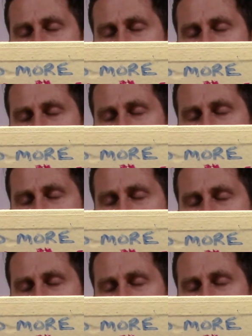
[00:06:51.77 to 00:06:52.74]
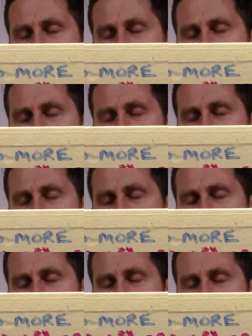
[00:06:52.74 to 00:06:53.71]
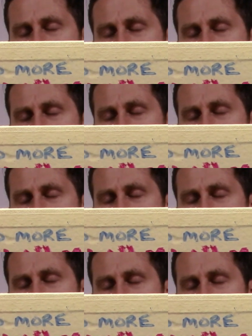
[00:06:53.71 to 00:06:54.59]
Veritasium, because he's also got